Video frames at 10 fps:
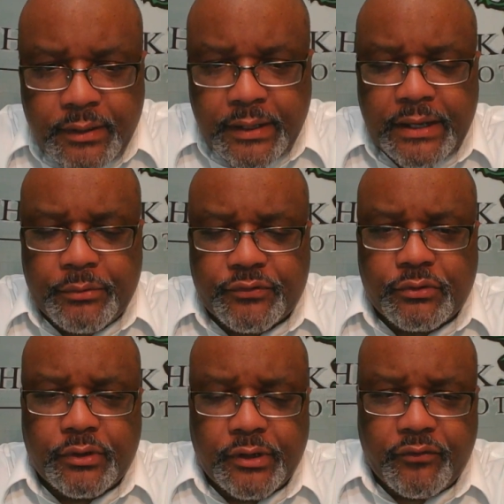Hey, what's
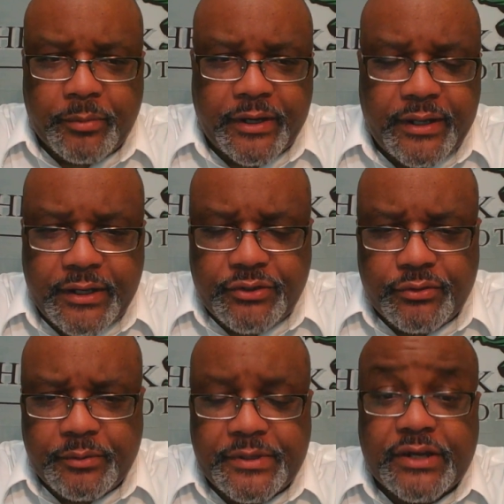going on, everybody? How you
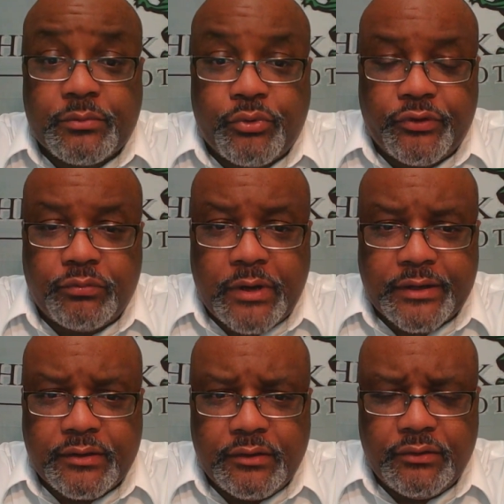doing? I'm Dr. Boyce
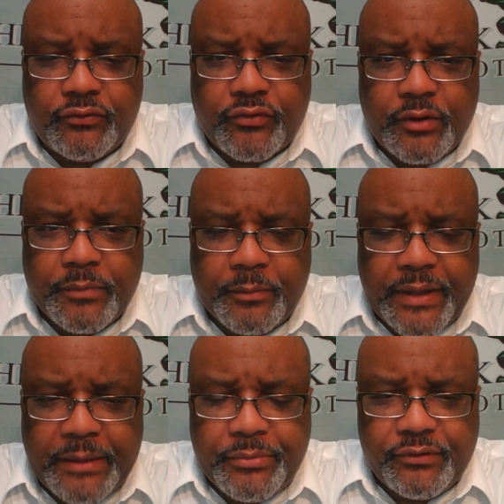Watkins from
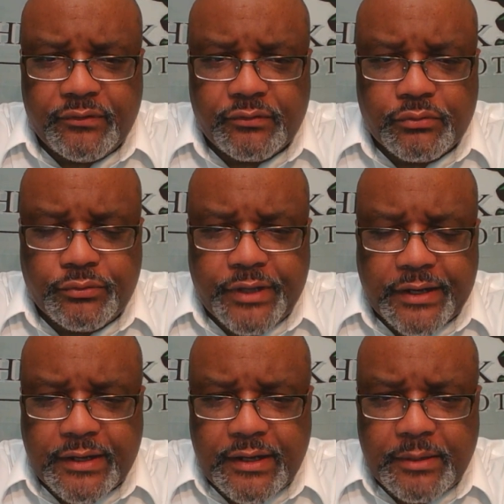
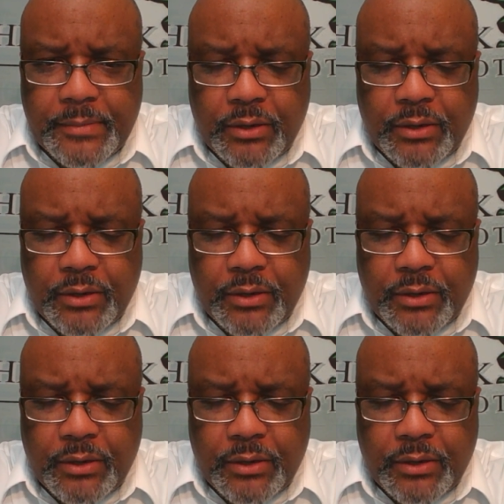theblackbusinessschool.com.